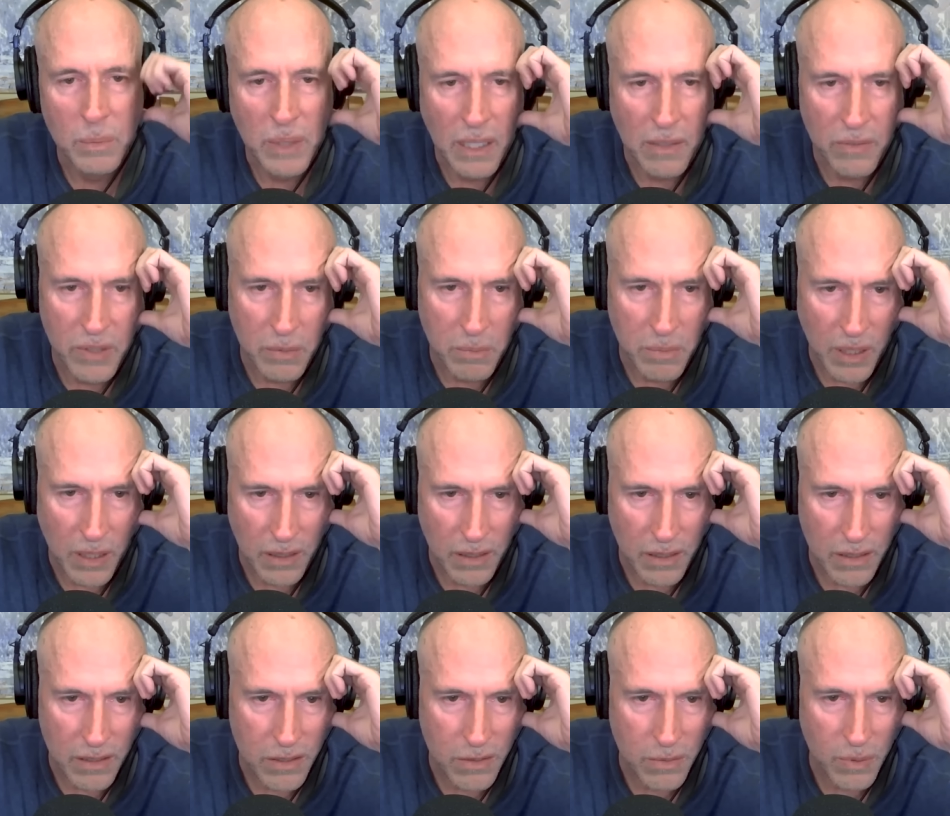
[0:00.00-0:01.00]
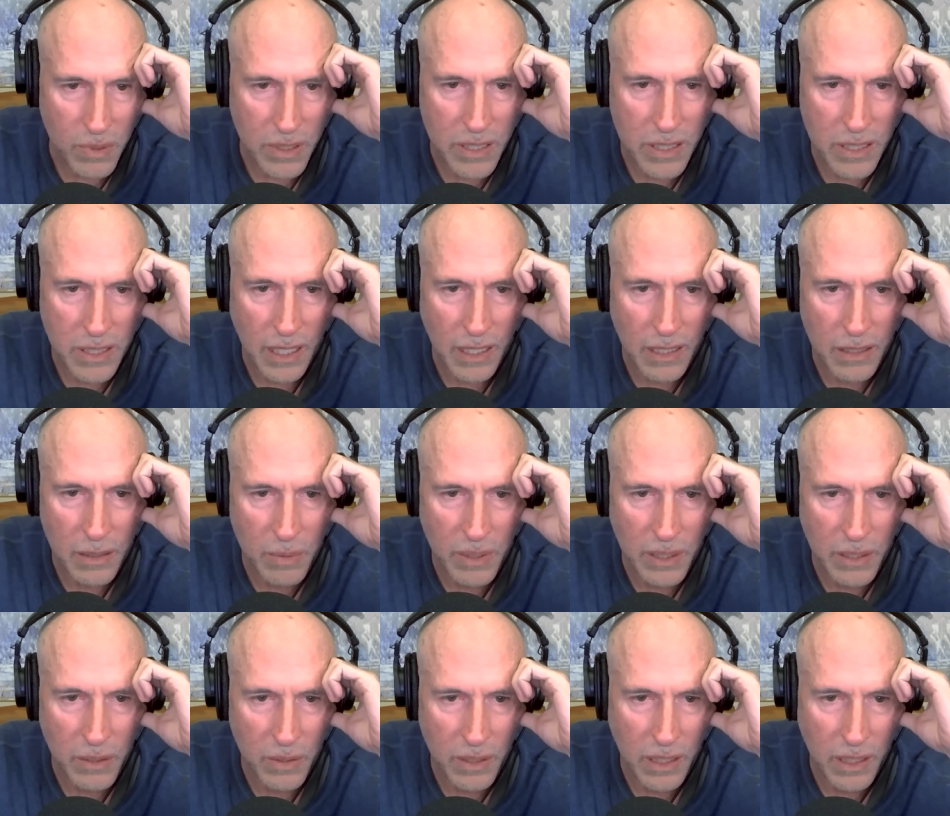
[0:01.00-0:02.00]
Prof G Markets. We're excited to
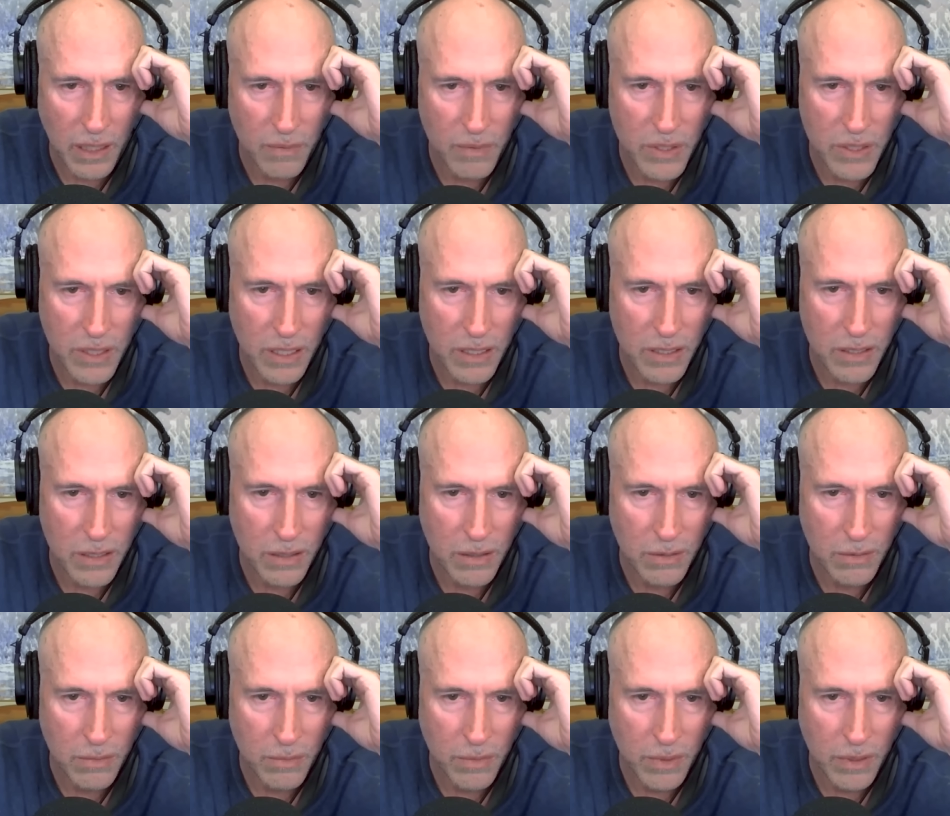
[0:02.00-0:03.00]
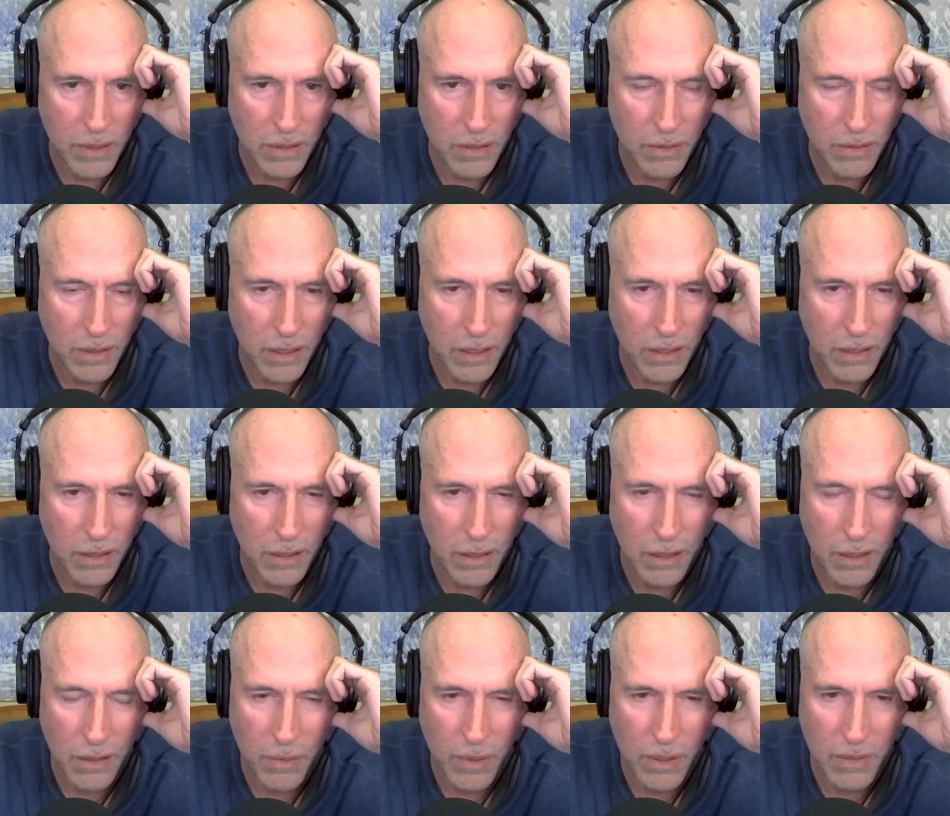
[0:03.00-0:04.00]
bring you a conversation with, I
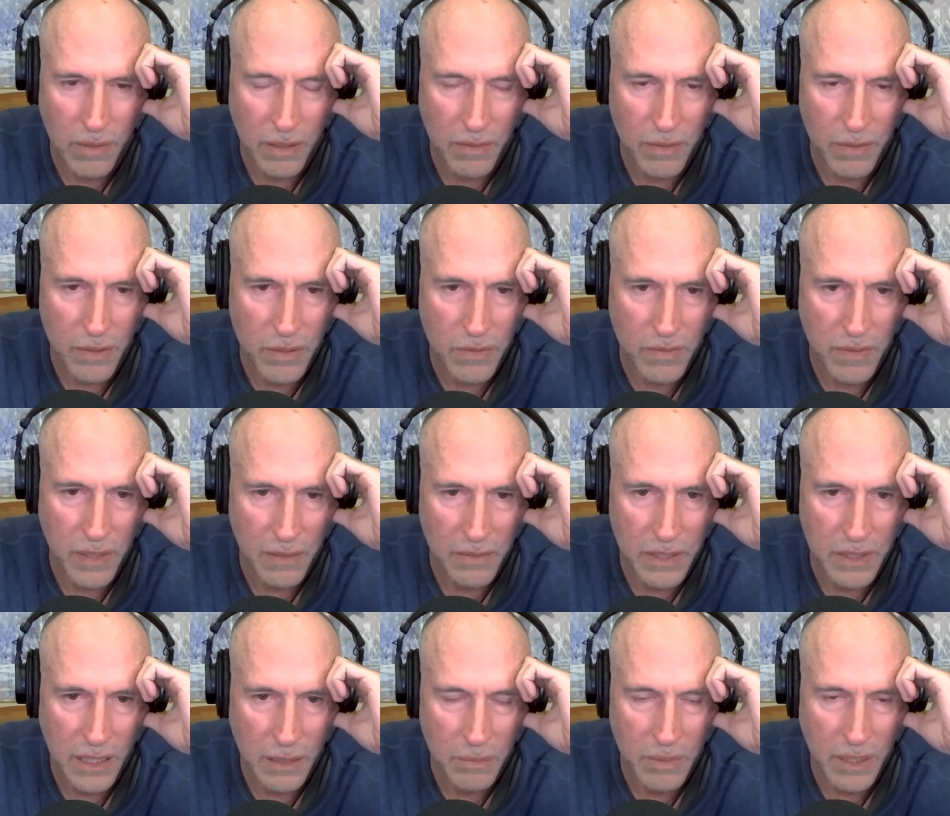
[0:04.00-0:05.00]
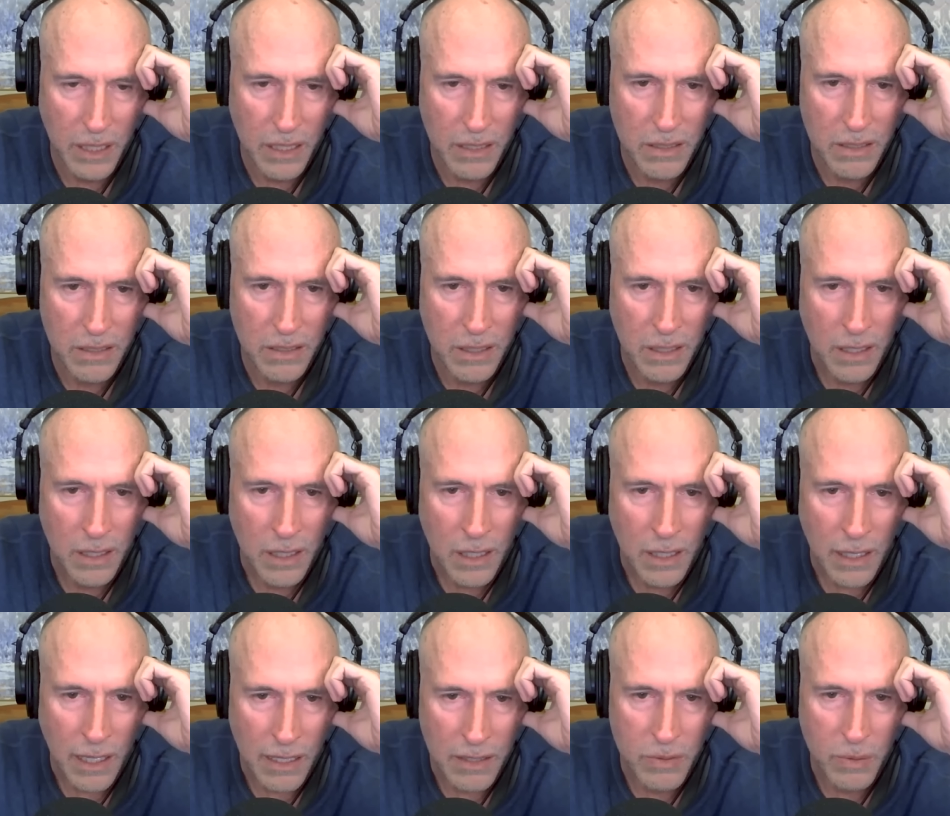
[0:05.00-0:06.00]
think, one of our first five-time guests,
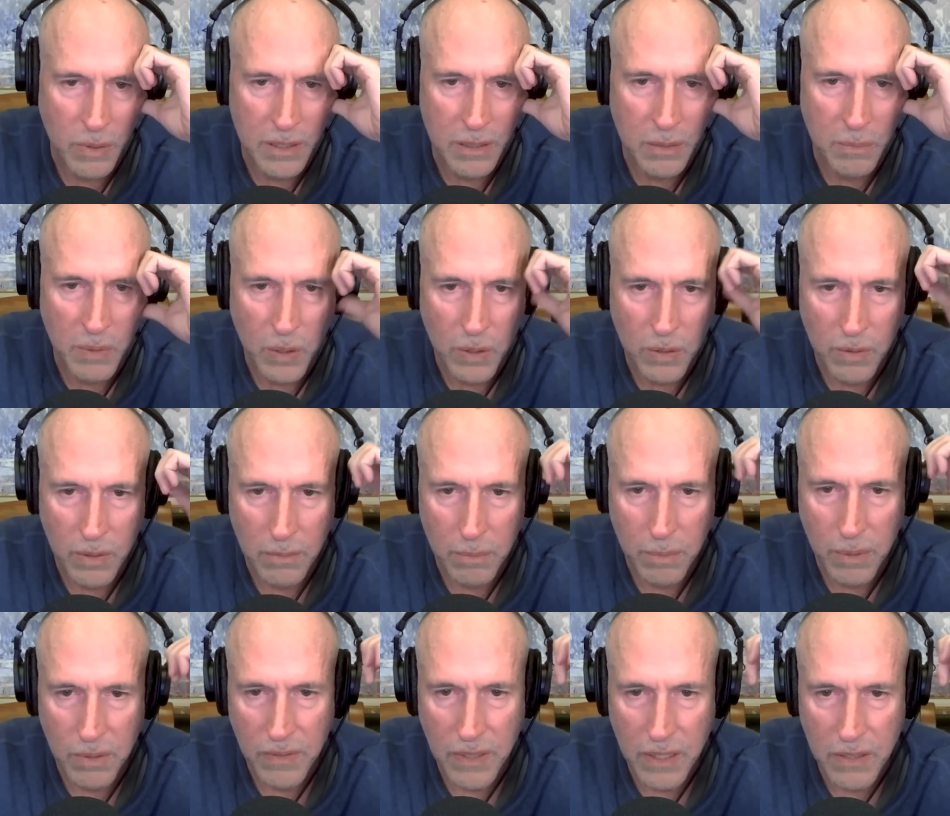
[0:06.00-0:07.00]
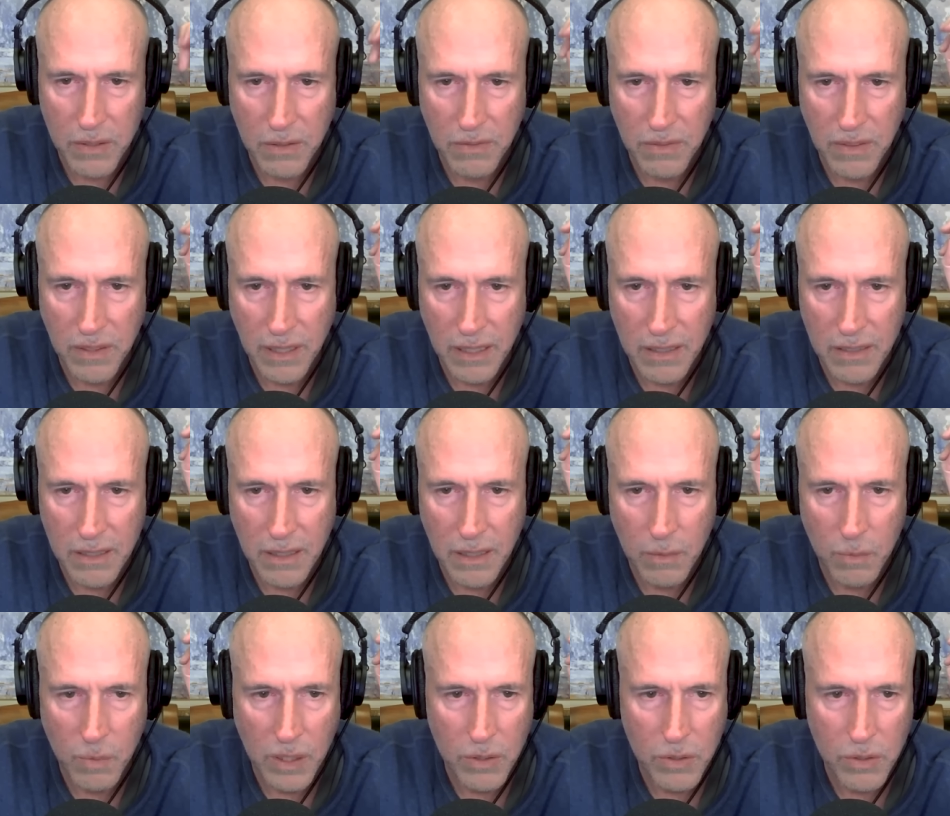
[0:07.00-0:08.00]
Aswath Damodaran, professor of finance at
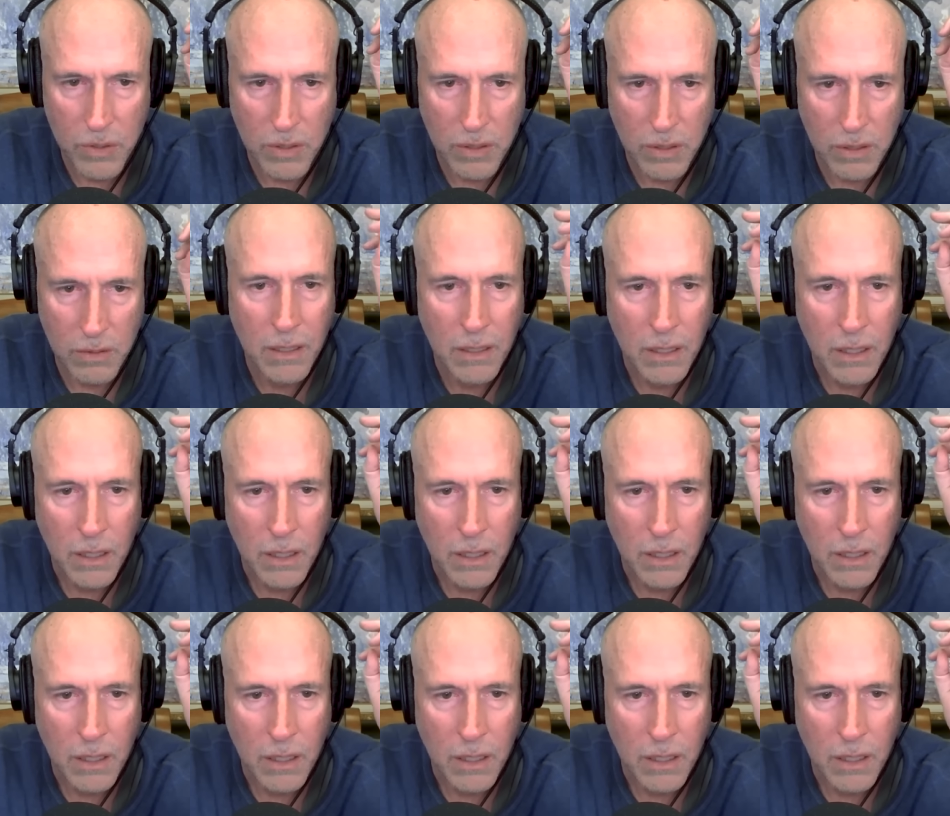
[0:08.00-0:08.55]
NYU Stern.